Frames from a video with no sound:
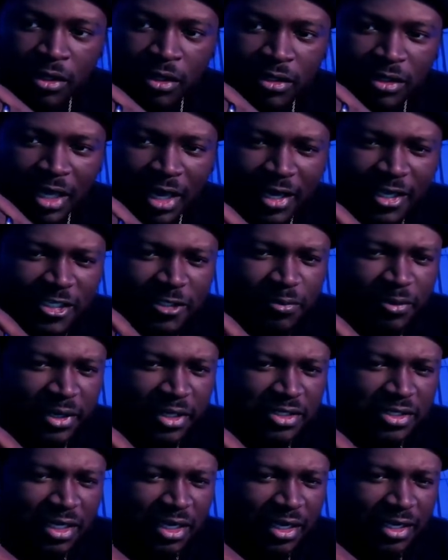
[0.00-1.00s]

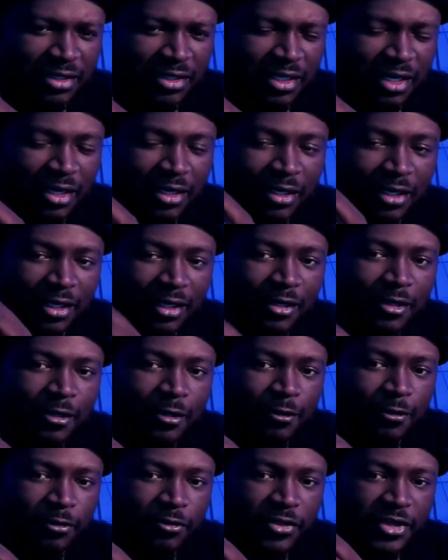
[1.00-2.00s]
aspects like that in
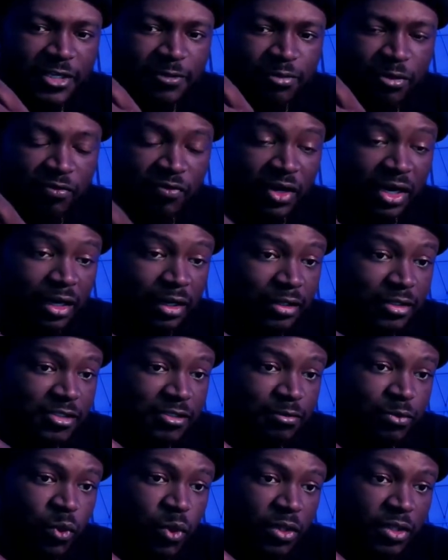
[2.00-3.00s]
here that's providing some
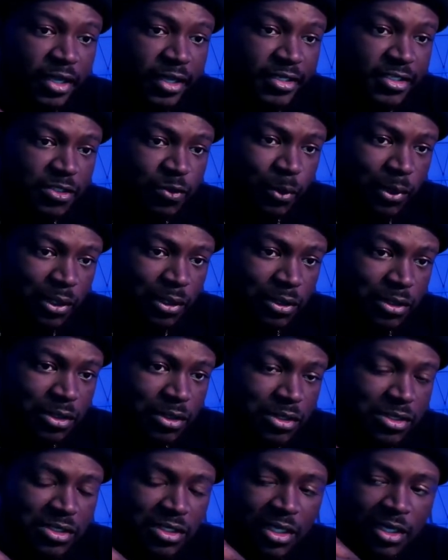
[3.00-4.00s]
more of that
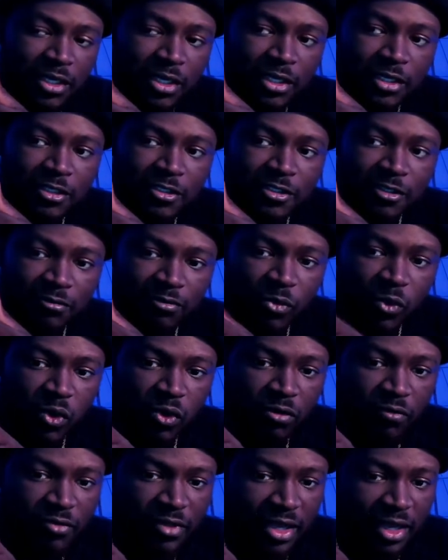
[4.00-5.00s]
sweetness, some more
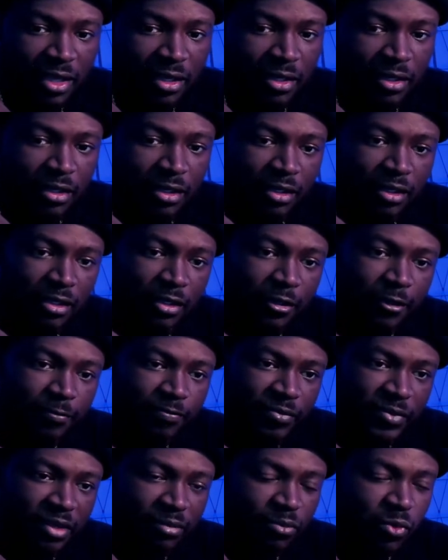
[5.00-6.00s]
of that
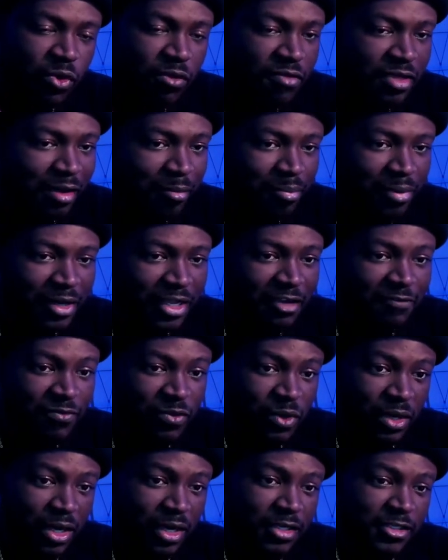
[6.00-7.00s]
that
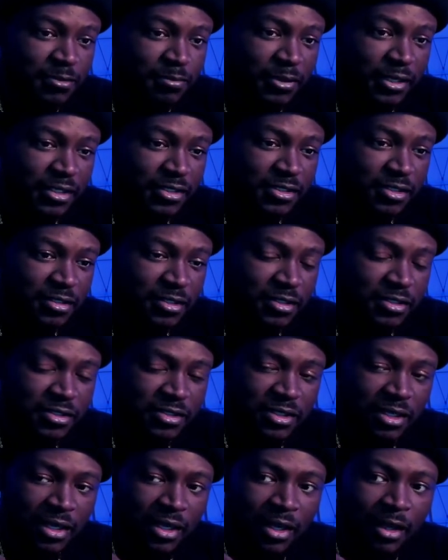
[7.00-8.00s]
playful aspect to this,
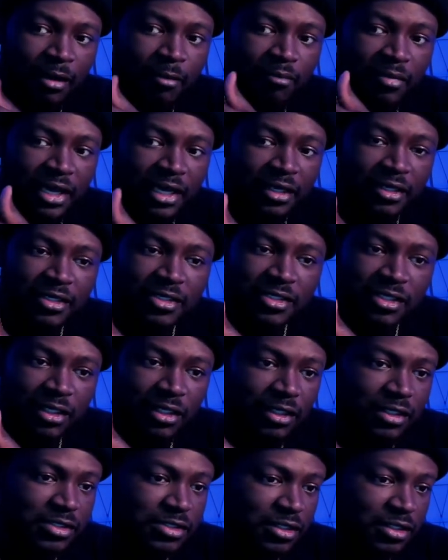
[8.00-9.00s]
making this
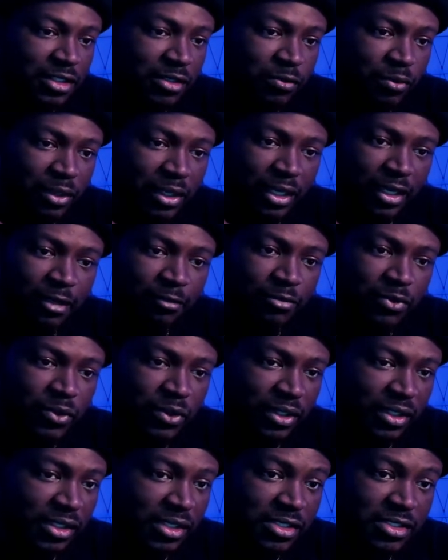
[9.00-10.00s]
easily relatable,
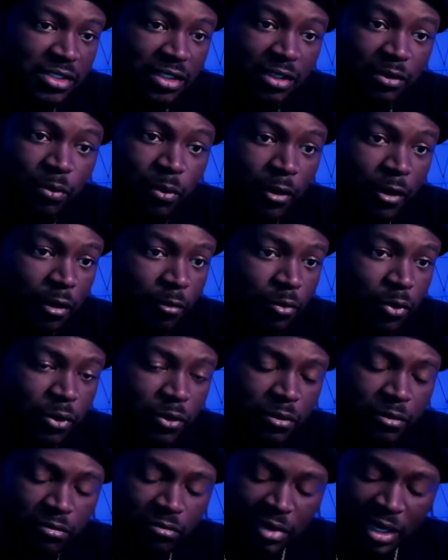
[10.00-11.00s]
easily
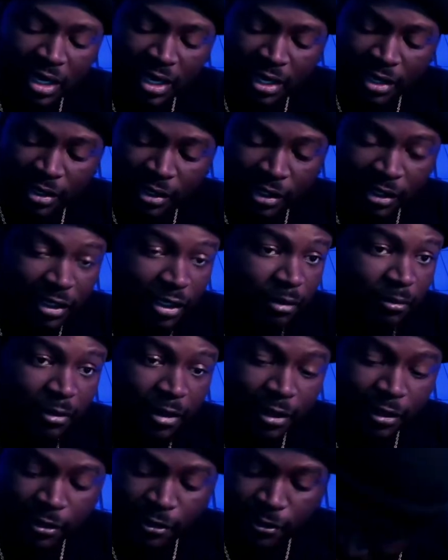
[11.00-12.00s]
wearable by
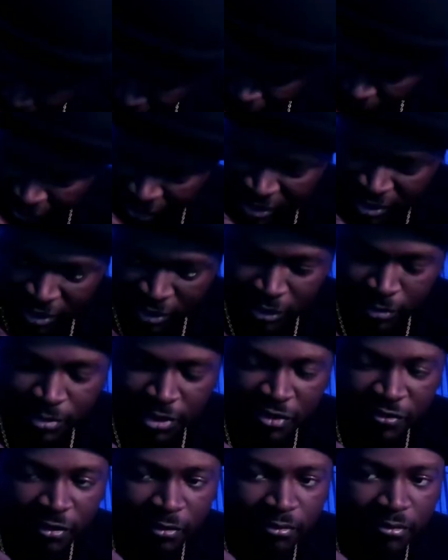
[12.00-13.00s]
anybody. There's a little bit
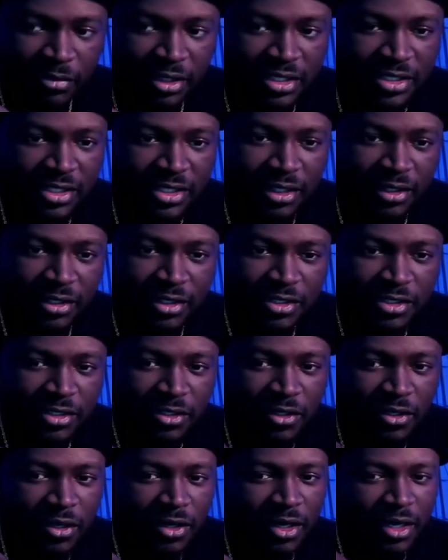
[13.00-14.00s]
of a muskiness in
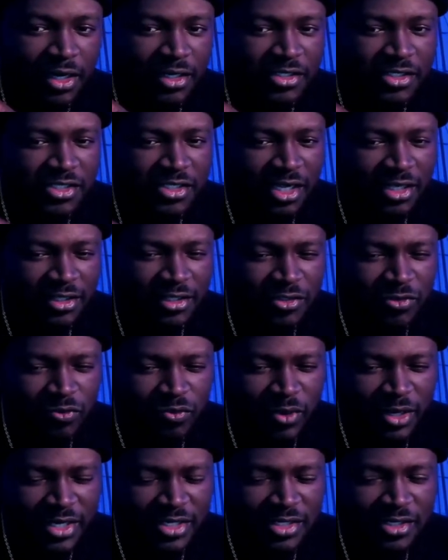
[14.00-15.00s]
there, and then just like this
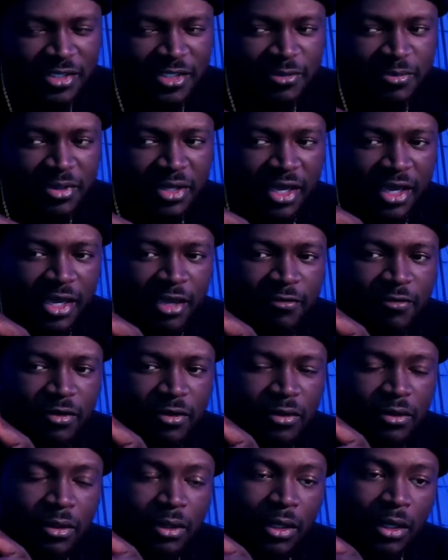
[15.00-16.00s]
resinous
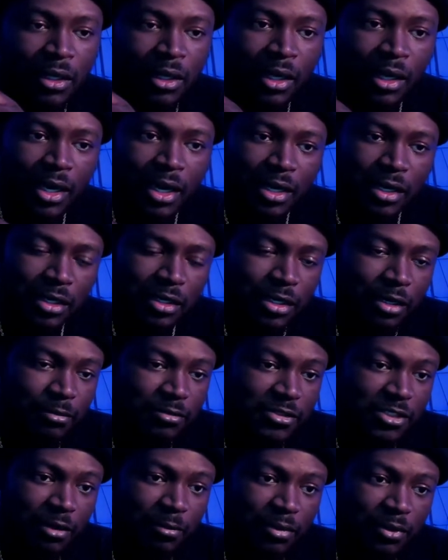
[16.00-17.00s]
behavior kind of
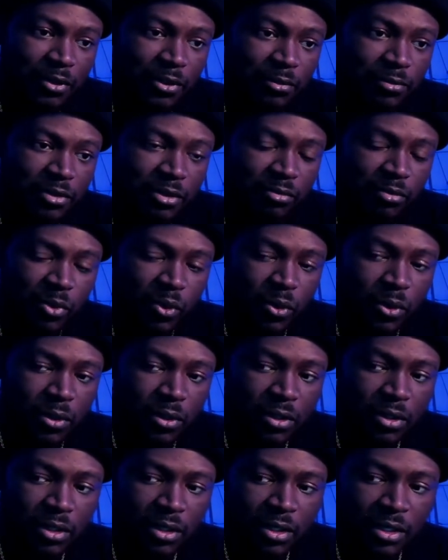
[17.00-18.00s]
comes up a little bit
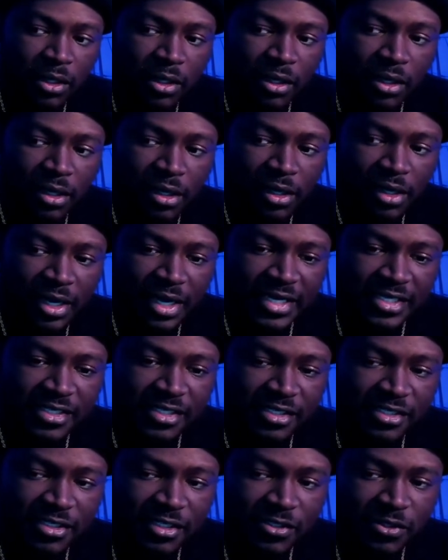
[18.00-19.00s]
more as it
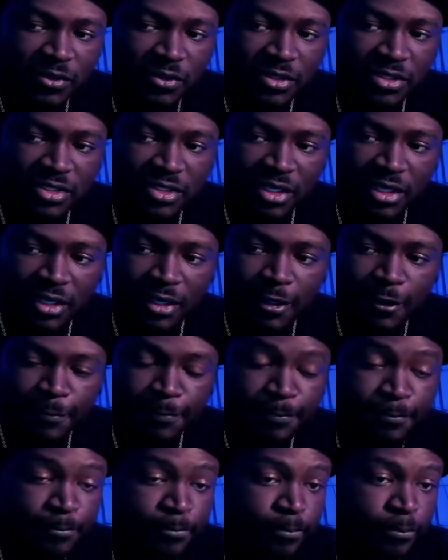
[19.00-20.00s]
sits on the skin.
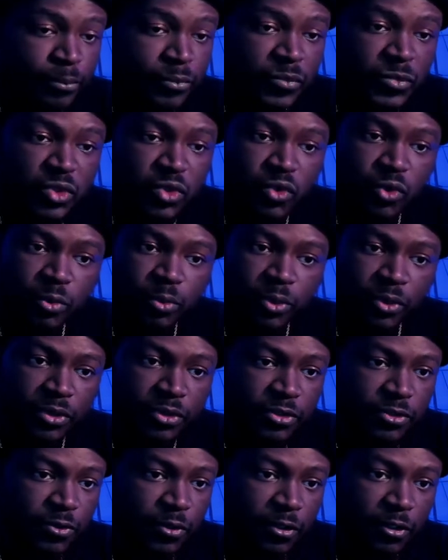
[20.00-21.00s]
Super
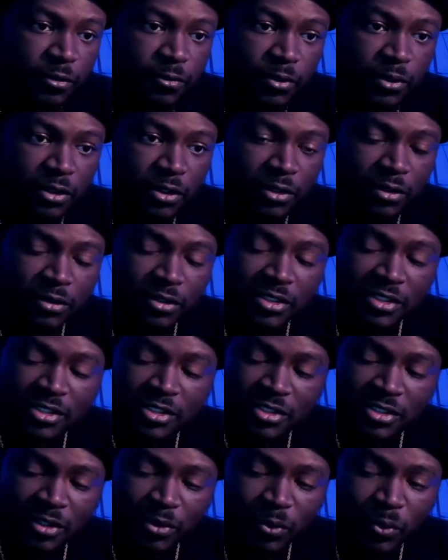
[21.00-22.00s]
enjoyable, yo. This
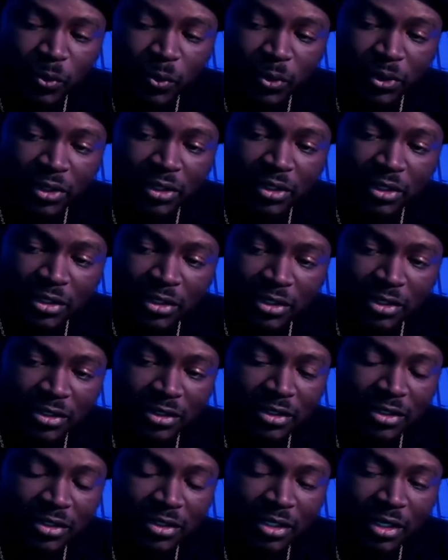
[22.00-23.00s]
is a really
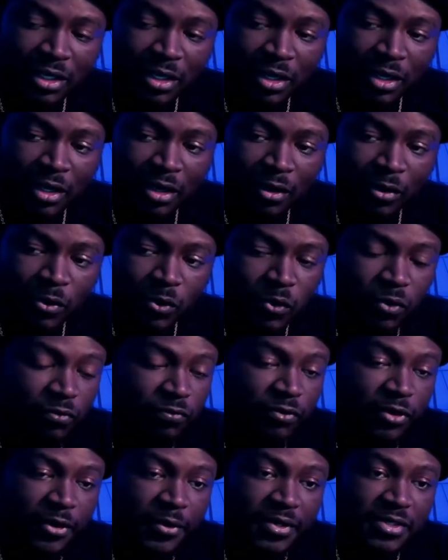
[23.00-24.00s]
good oud
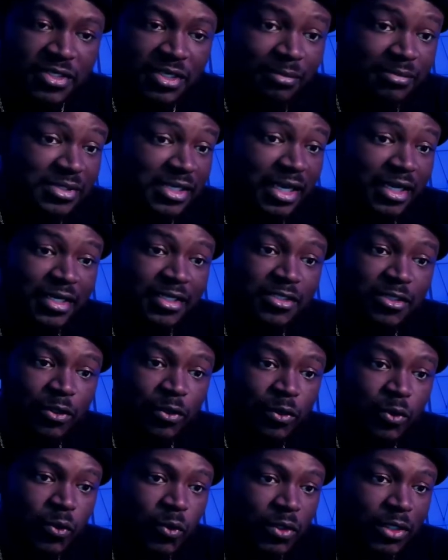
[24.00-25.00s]
fragrance. I'm saying it's a
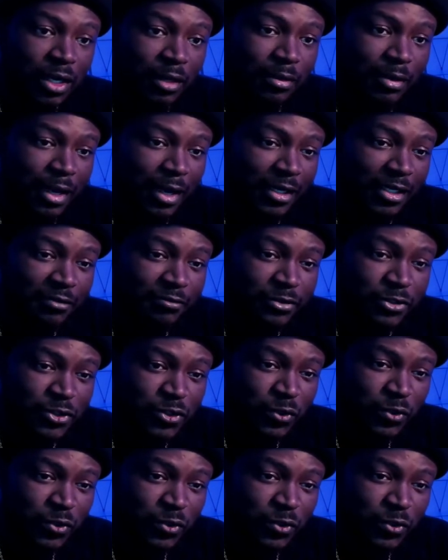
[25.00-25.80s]
oud, and I'm not even sure